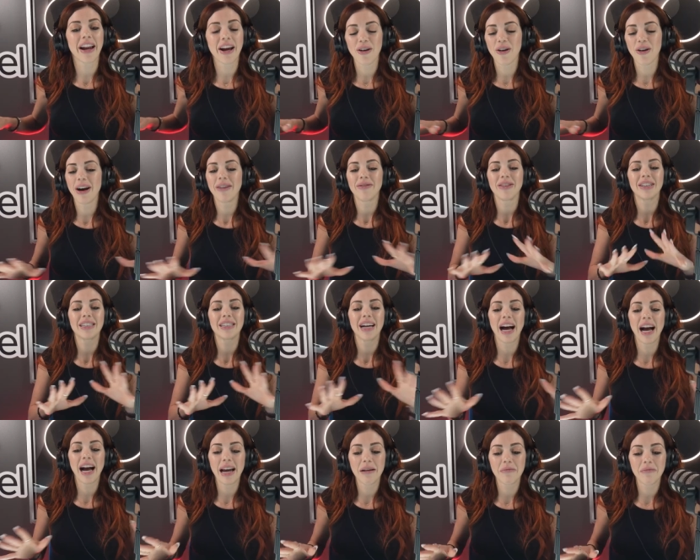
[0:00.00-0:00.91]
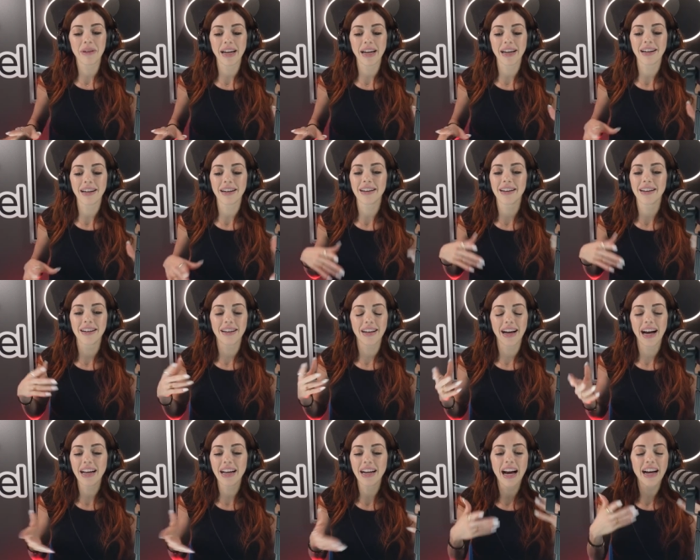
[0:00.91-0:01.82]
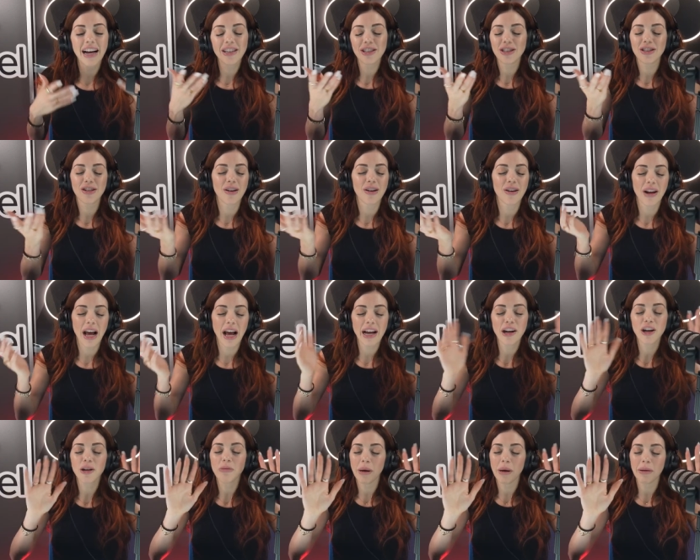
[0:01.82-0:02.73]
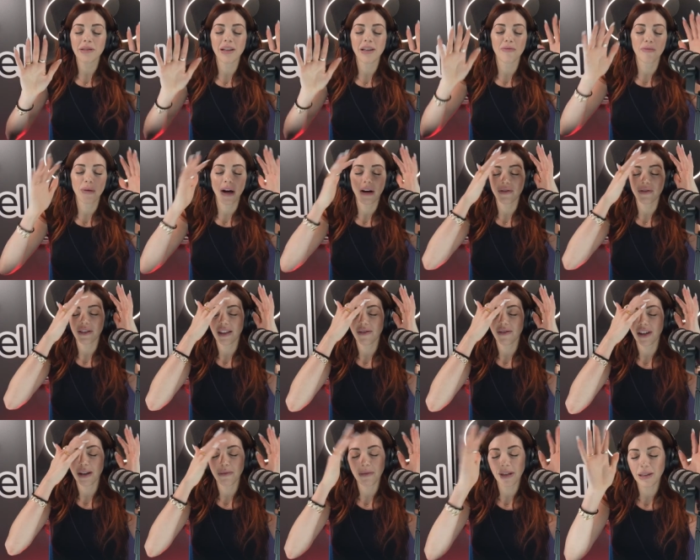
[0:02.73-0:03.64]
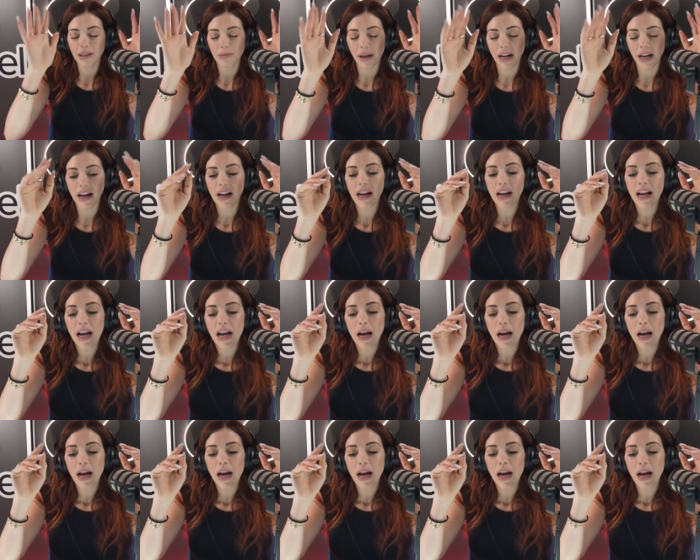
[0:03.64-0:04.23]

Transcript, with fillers: I don't have the time like I, I just don't I cook myself breakfast every day, but that's about it.